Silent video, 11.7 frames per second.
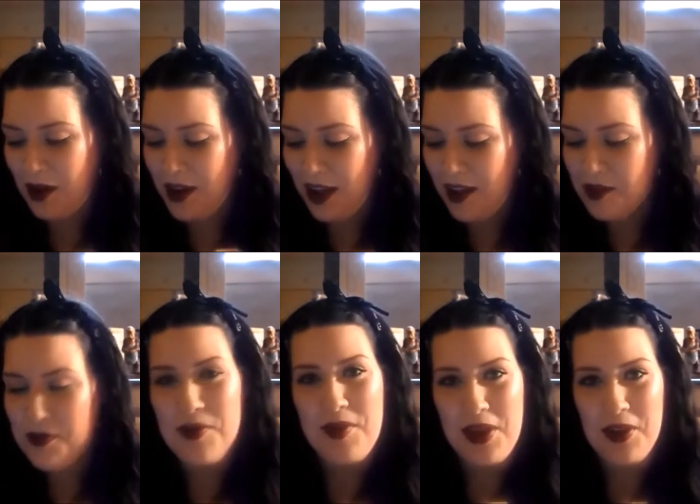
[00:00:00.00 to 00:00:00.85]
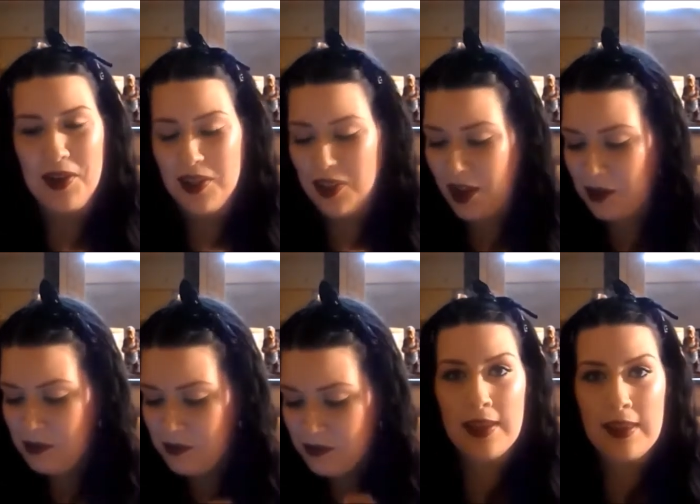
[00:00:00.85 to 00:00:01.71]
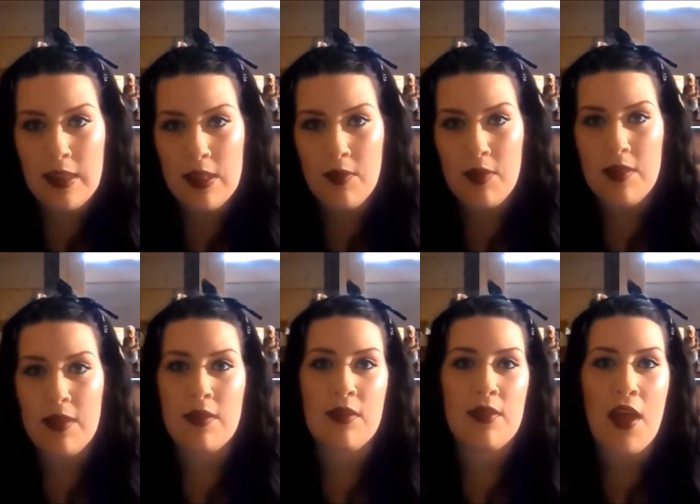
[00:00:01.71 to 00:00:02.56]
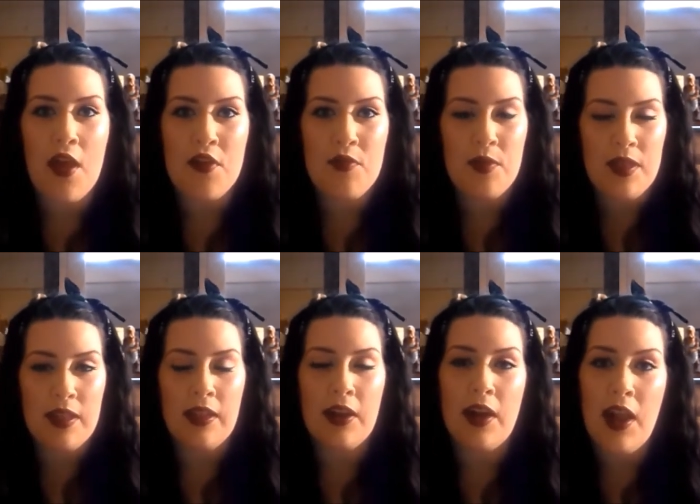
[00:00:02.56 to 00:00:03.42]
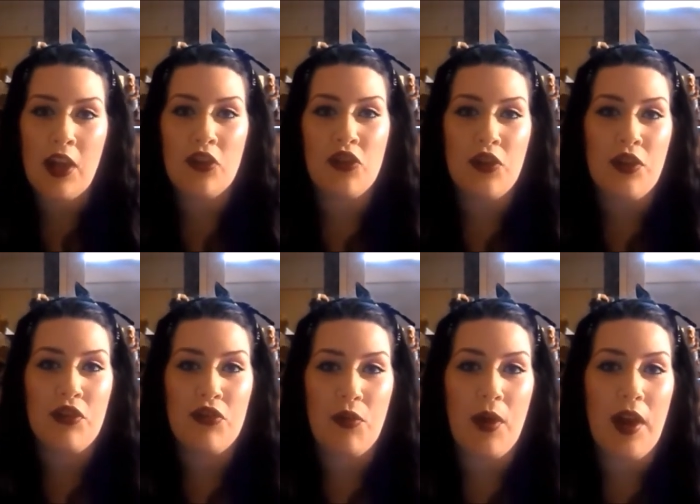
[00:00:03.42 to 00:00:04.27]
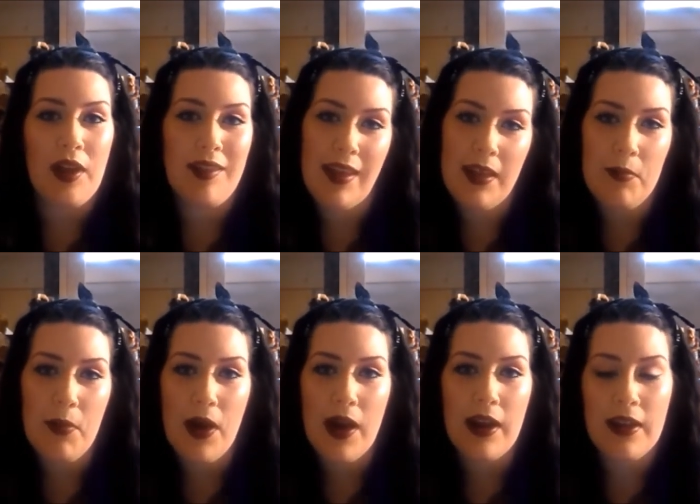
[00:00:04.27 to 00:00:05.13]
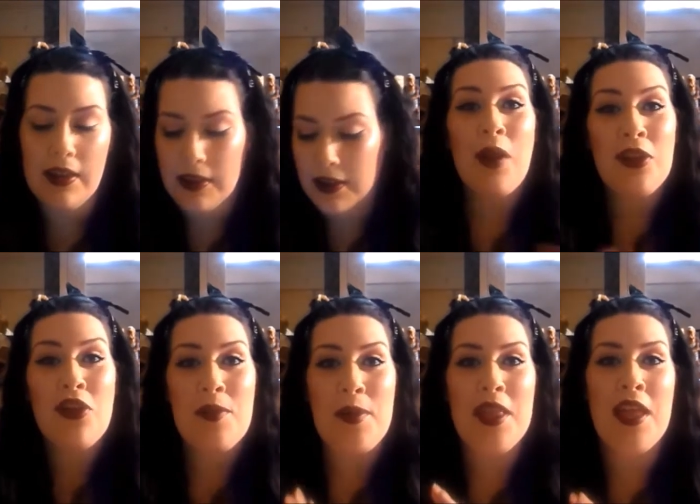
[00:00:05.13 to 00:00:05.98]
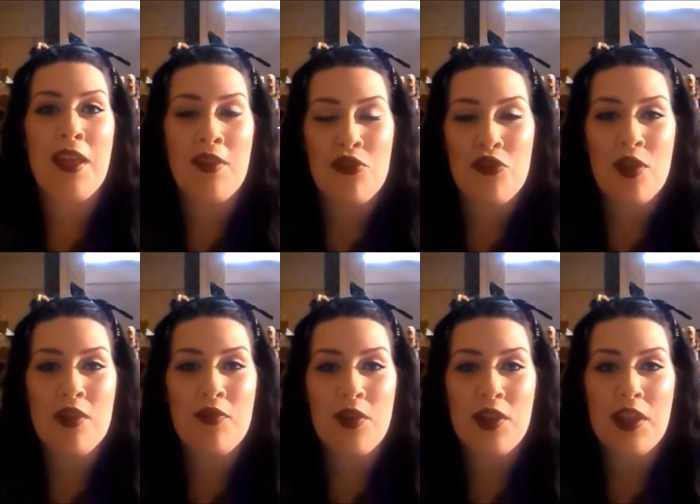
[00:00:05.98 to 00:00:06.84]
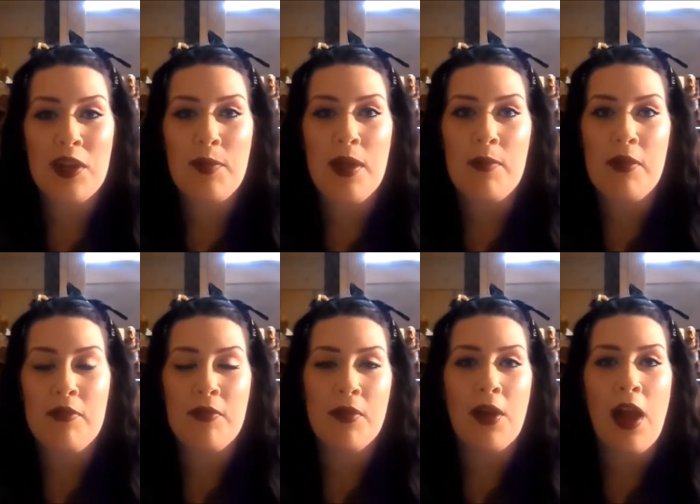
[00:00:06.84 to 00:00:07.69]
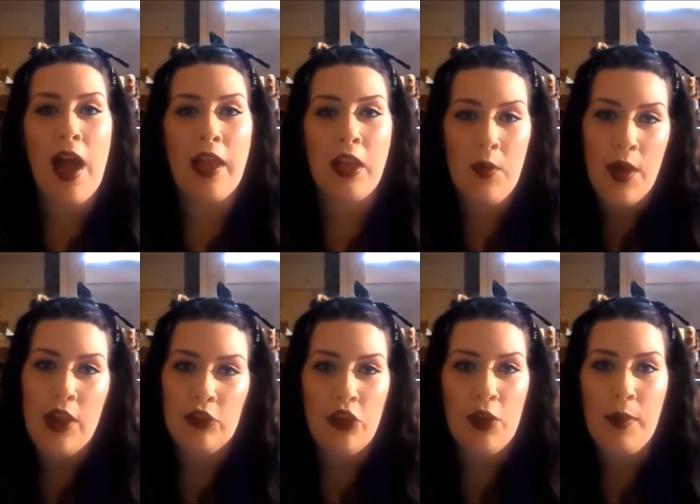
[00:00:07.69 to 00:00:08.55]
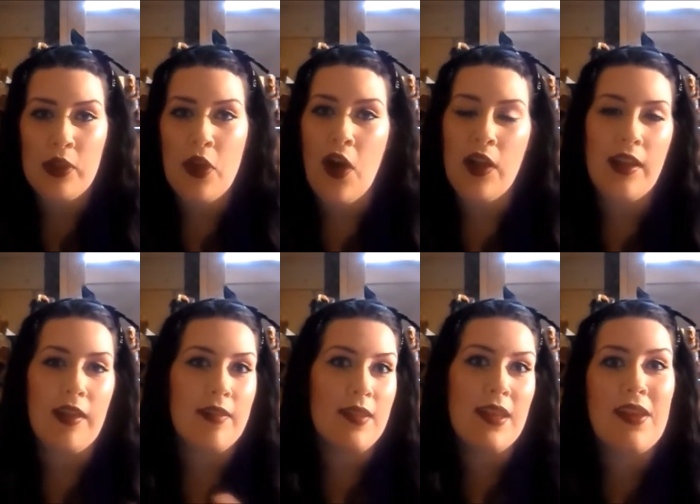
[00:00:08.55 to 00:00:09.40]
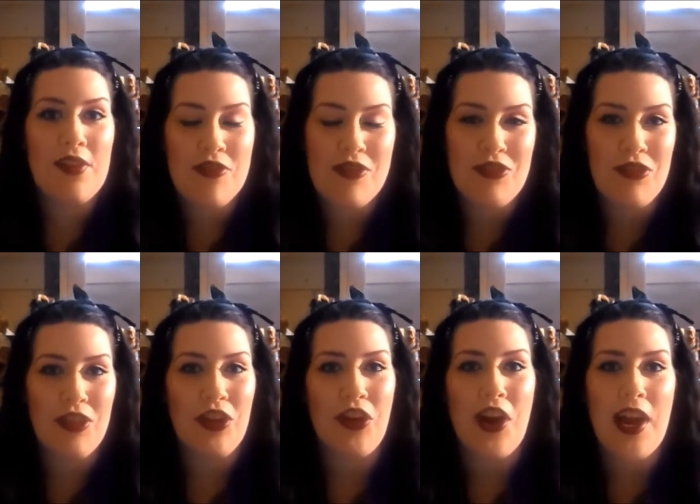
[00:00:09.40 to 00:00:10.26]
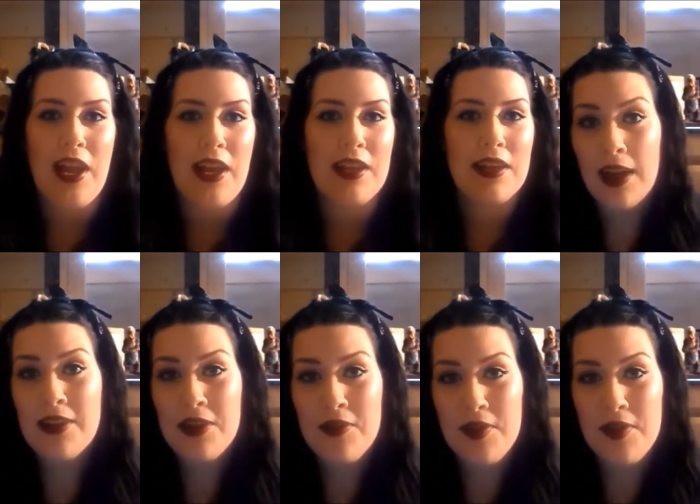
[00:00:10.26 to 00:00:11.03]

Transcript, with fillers: Sorry guys if you hear anything. In 1976 this house was declared a National Historic Landmark. I want to talk about the history for a little bit before I go ahead and talk about the haunting because the history is really great. Dr.